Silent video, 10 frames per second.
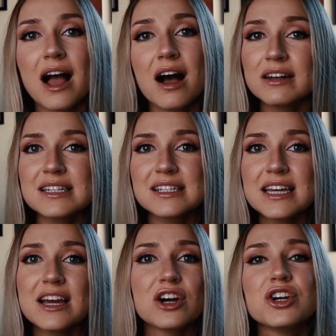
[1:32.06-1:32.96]

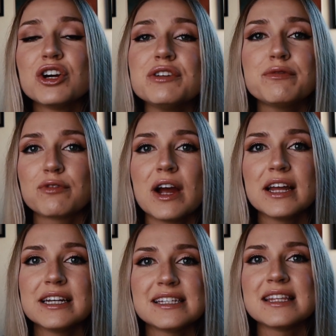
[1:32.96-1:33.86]
Honestly, a good
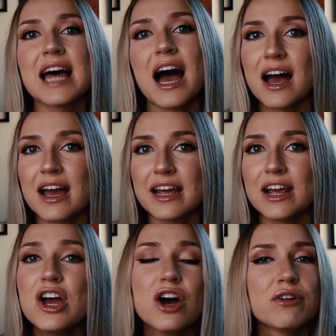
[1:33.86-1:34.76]
friend is in the
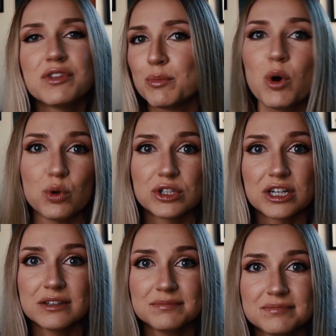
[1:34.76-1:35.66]
eye of the
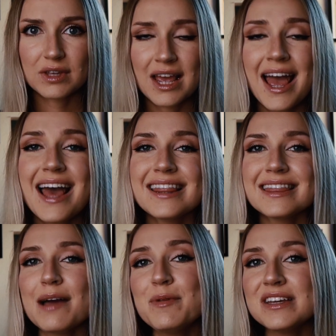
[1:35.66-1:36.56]
beholder.
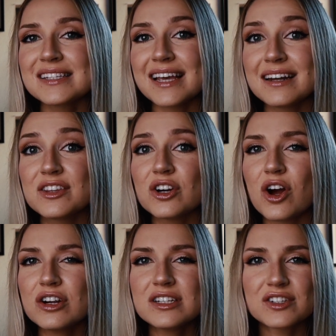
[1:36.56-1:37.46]
That being said, there
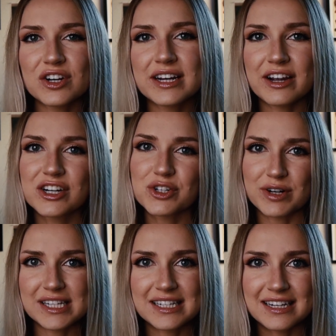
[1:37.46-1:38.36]
are certain
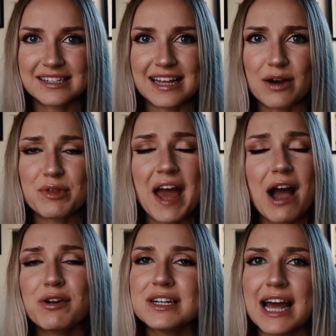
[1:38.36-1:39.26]
characteristics that
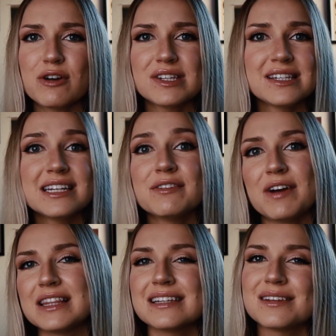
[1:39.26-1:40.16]
without a doubt
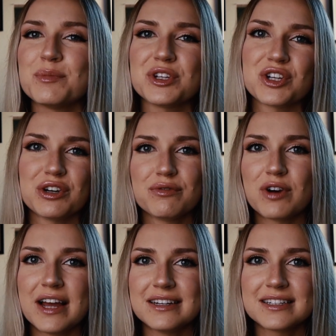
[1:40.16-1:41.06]
signify that someone is a good
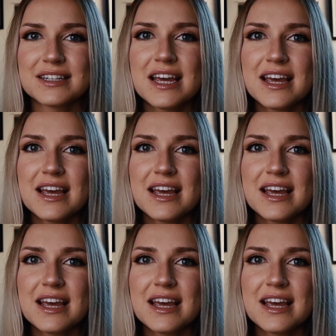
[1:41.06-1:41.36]
friend.